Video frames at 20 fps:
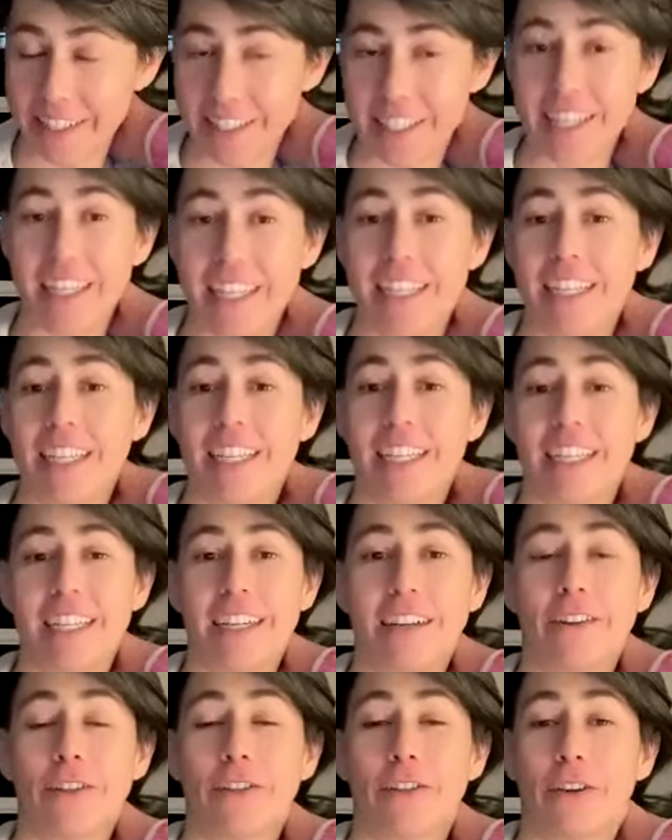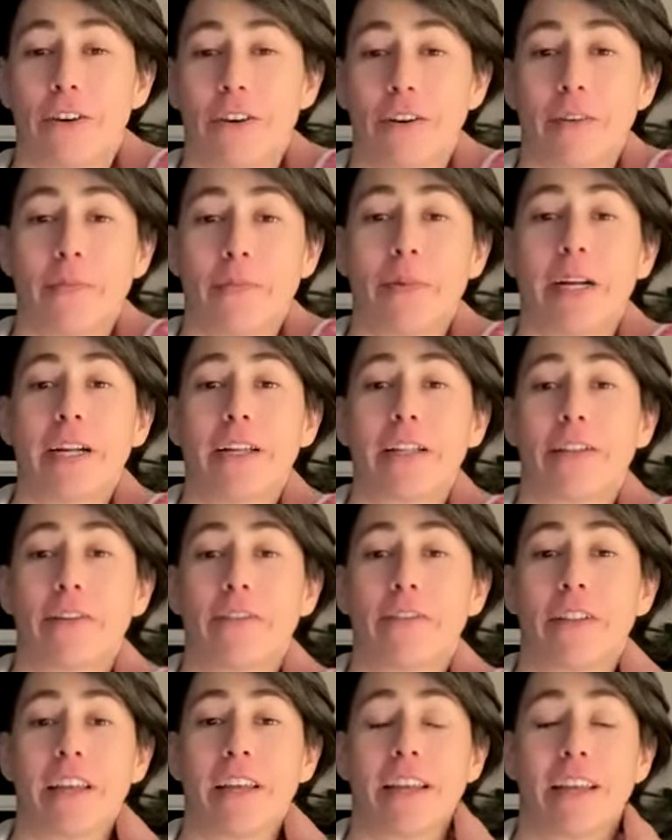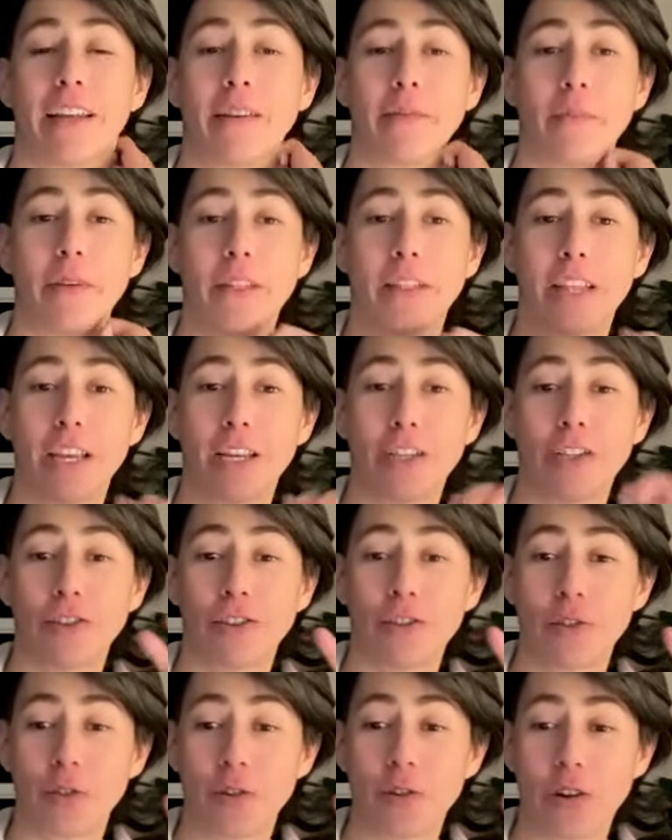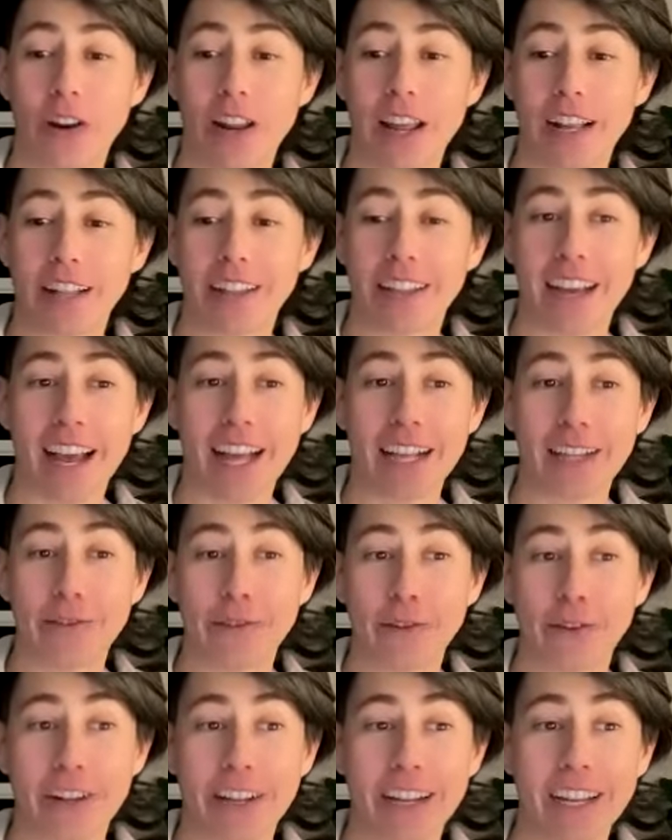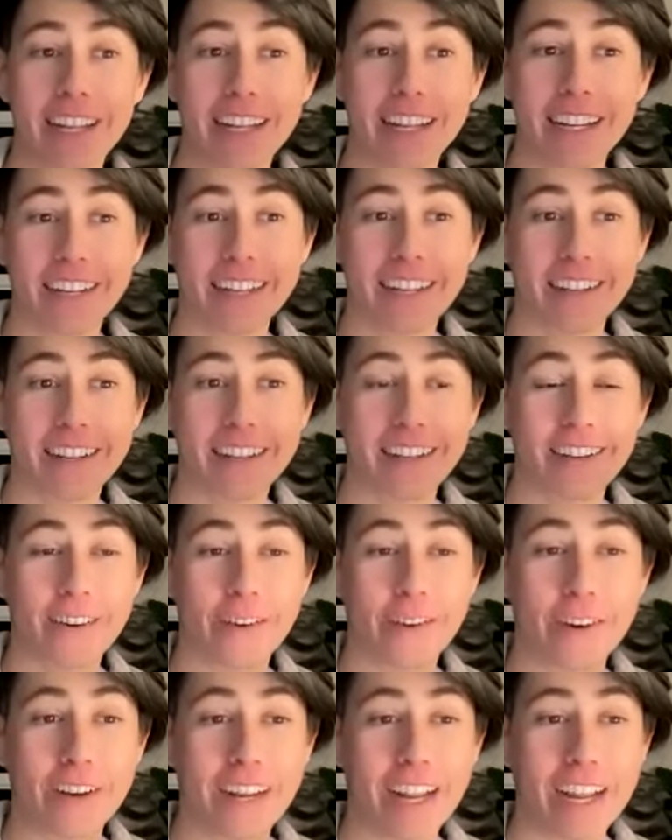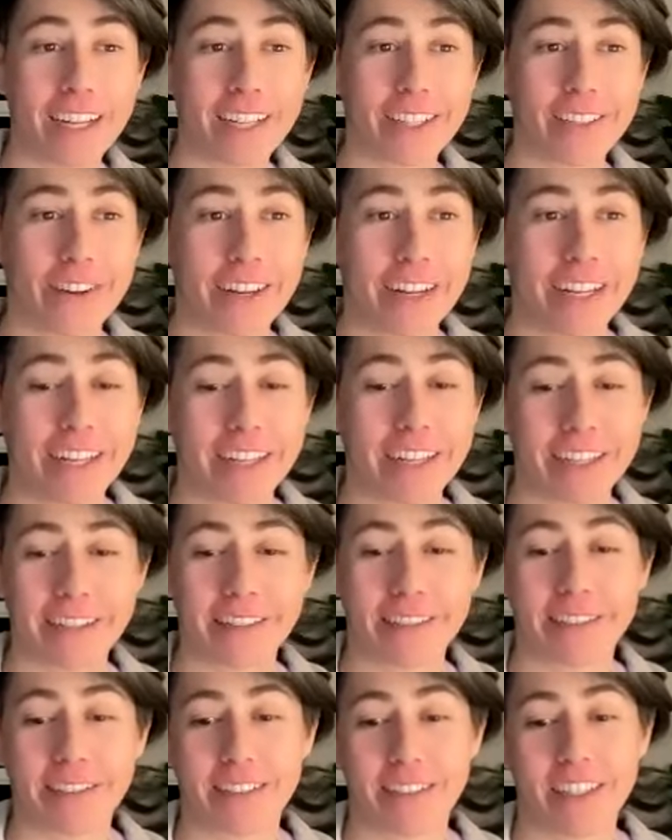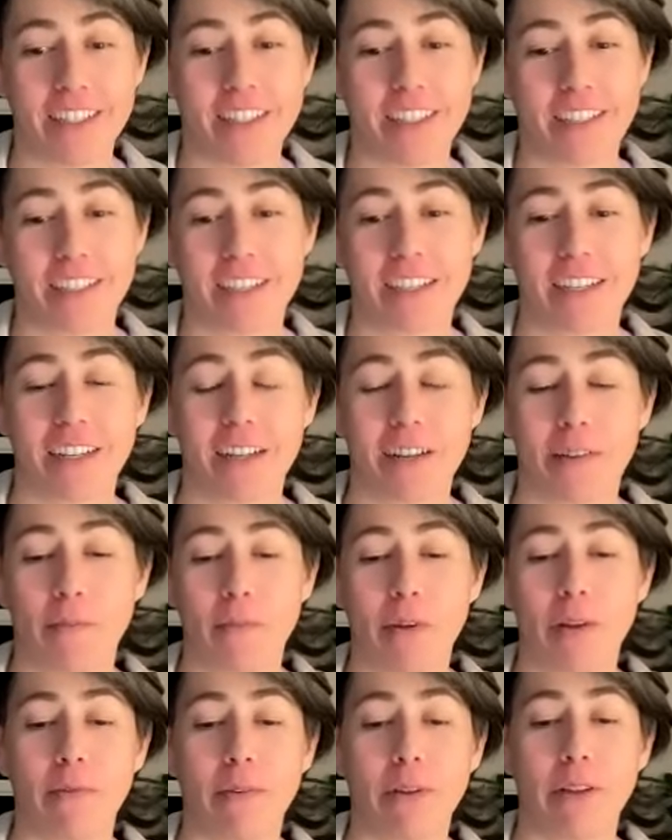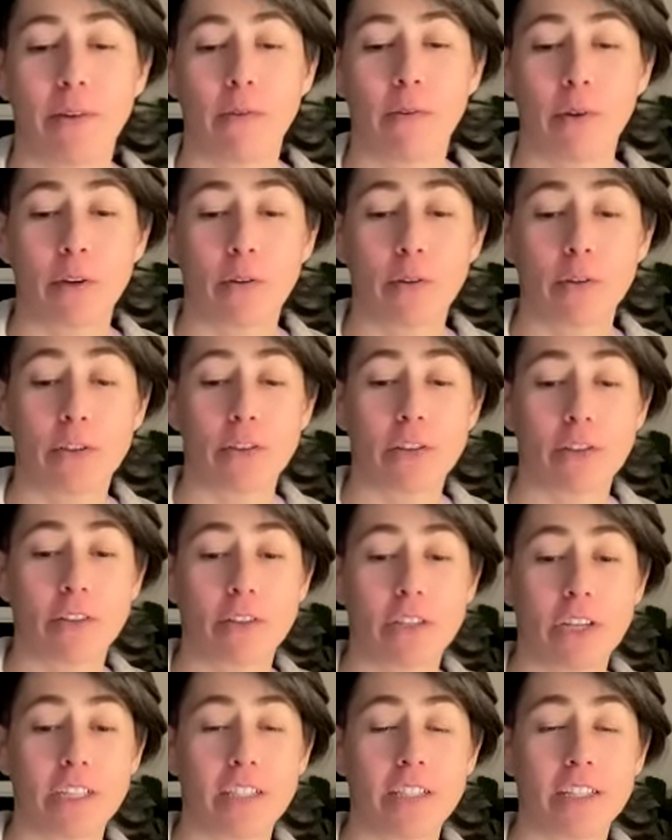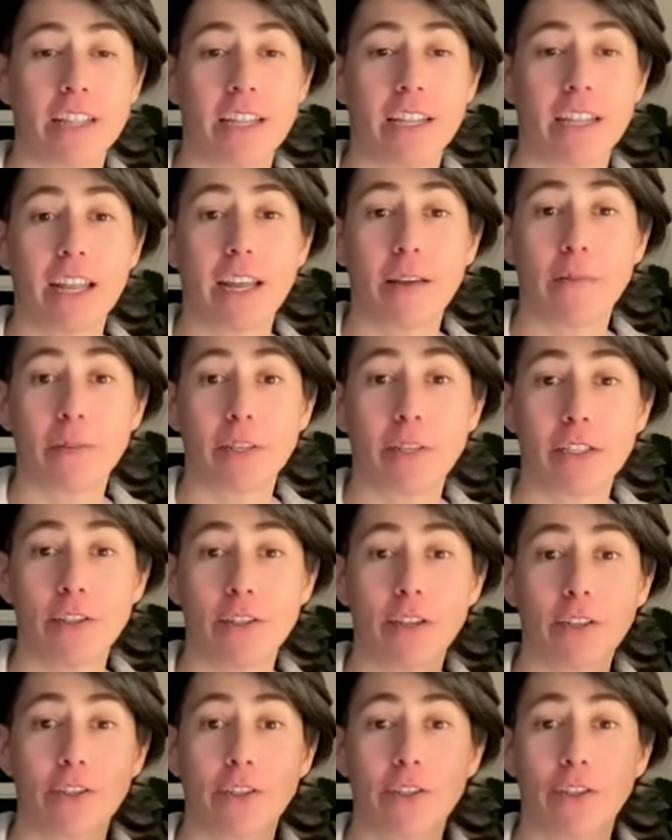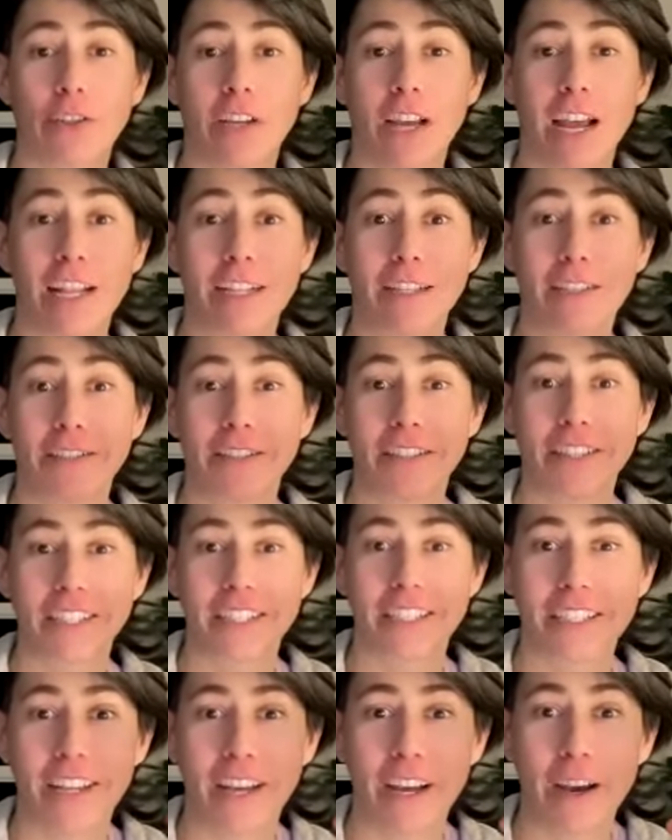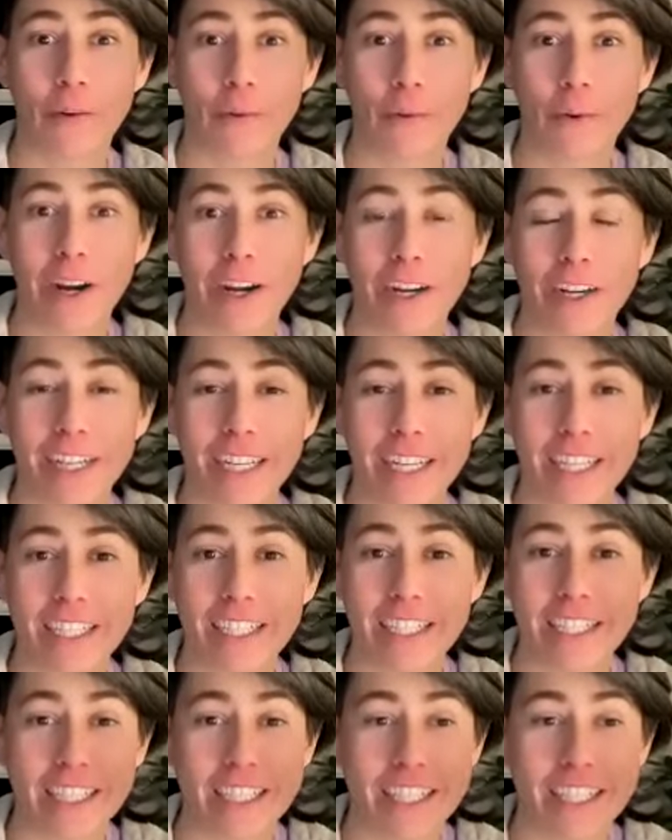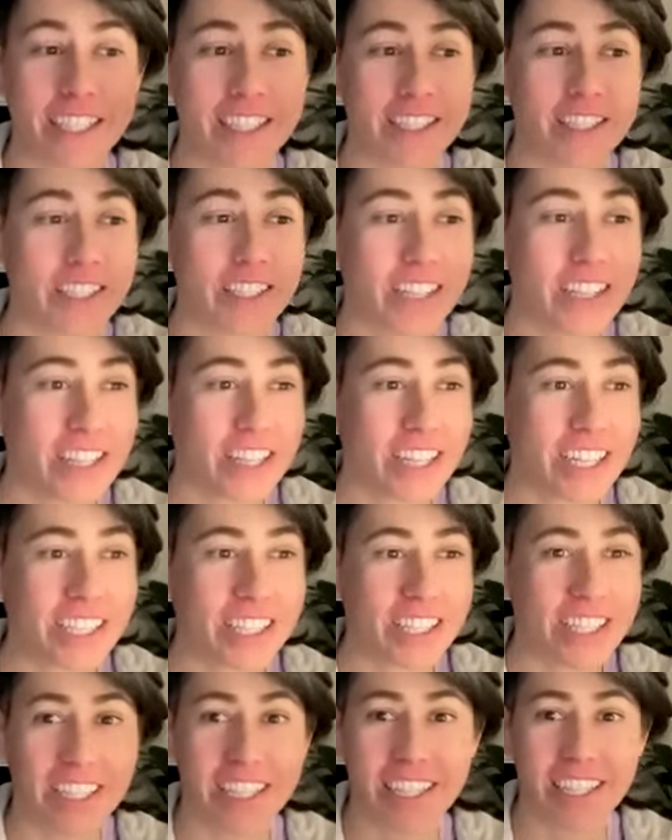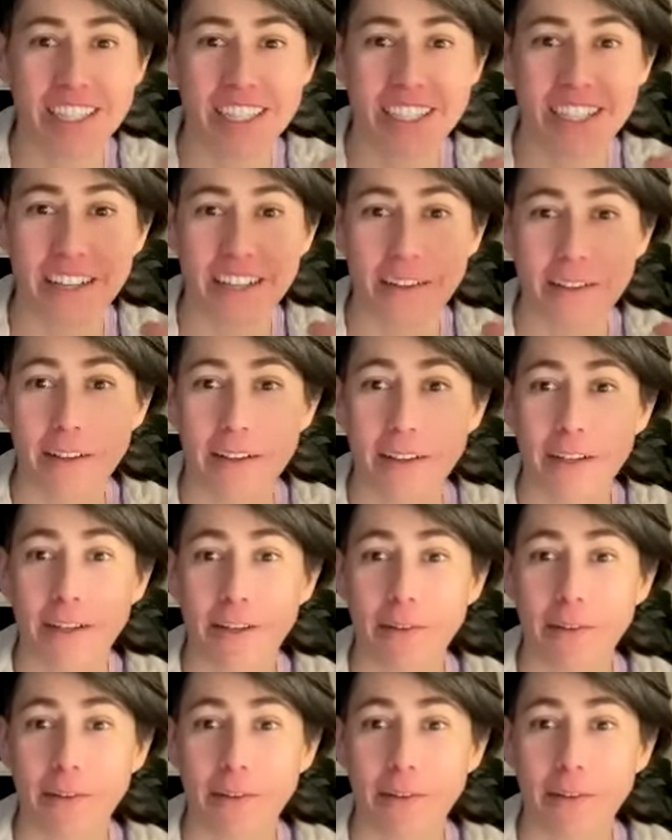This is also part of the invitation to connect Hands for Healing online training. Maybe we could change the name. It's not just hands, it's the awareness, it's the synergy, it's the